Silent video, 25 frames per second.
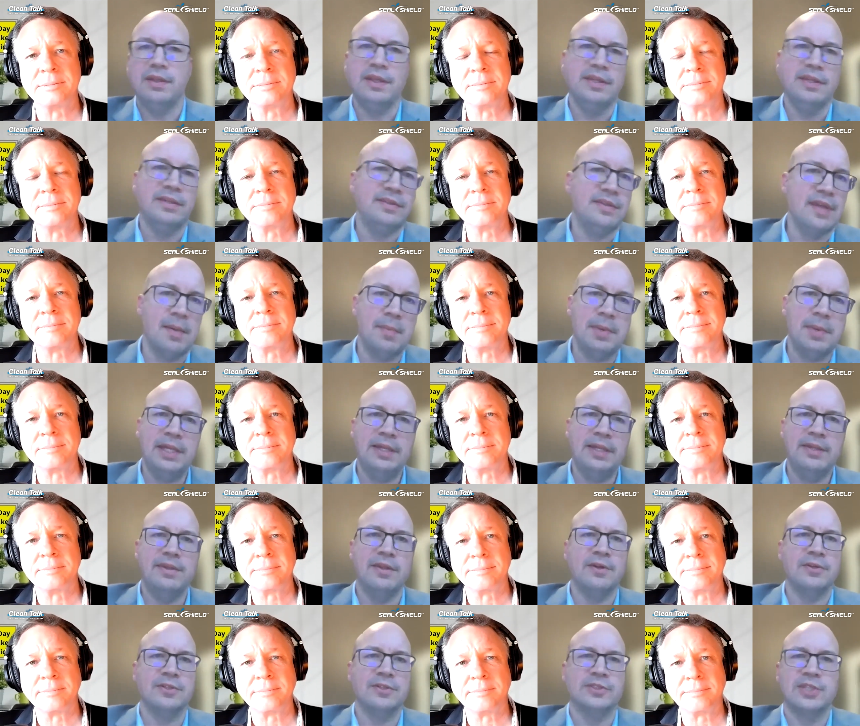Speaker 1: the I mean,
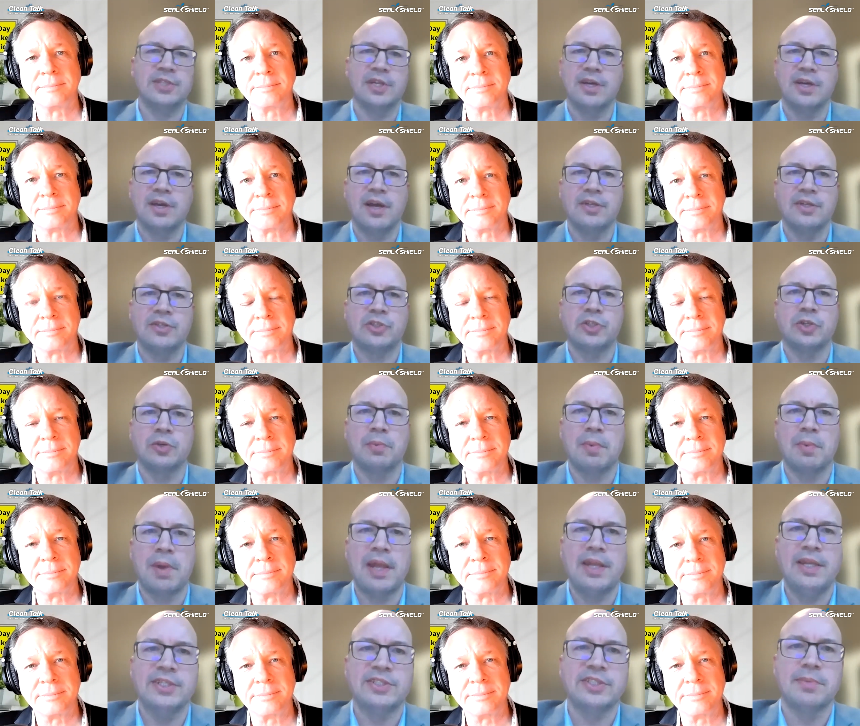there's a, a
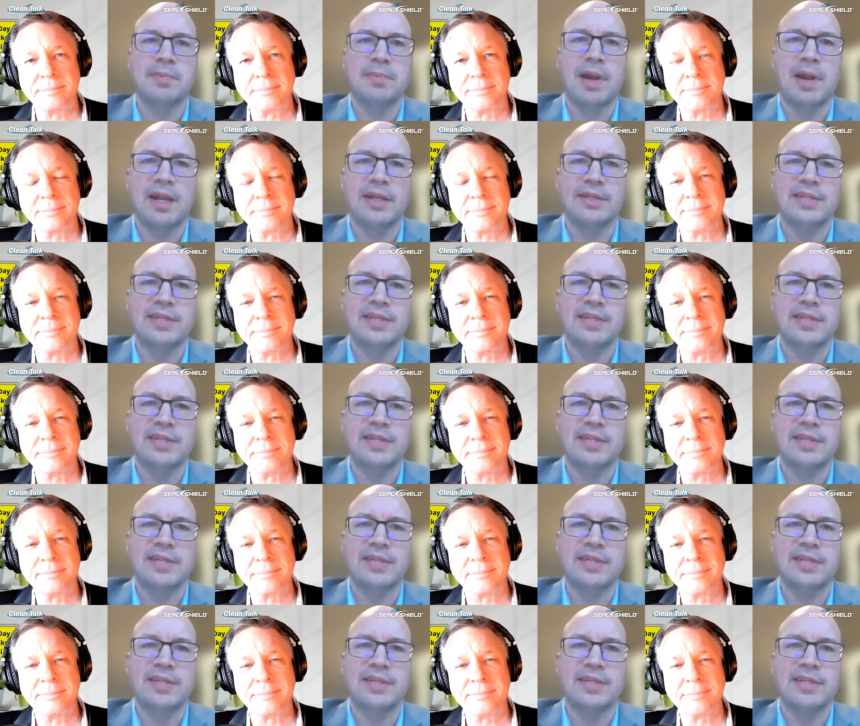tremendous amount